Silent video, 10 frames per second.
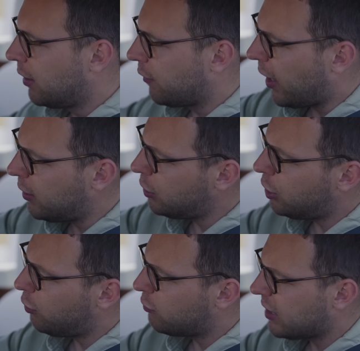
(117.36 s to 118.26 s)
Then
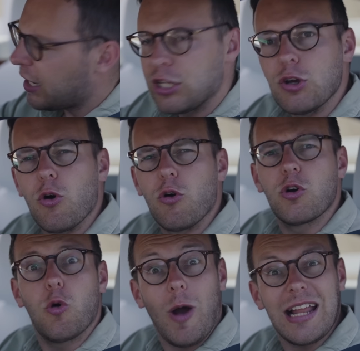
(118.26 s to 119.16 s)
you take your
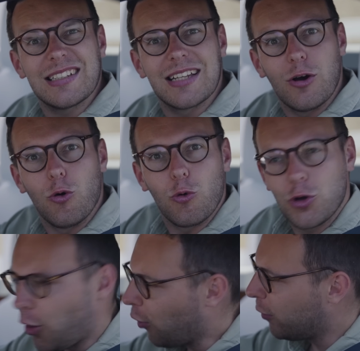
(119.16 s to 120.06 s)
quaint little
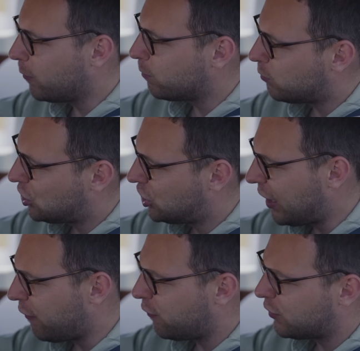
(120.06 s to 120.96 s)
column
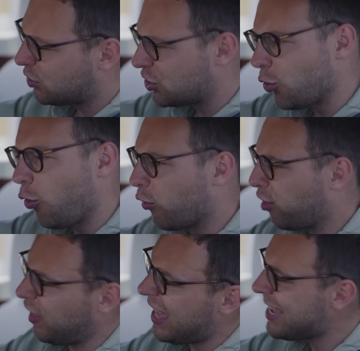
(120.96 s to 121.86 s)
shift stalk
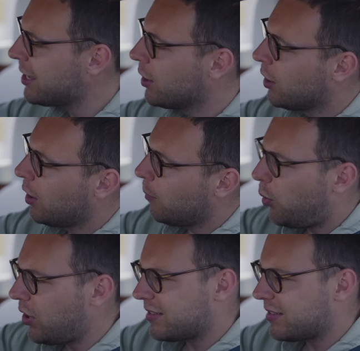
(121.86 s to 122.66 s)
thing, put it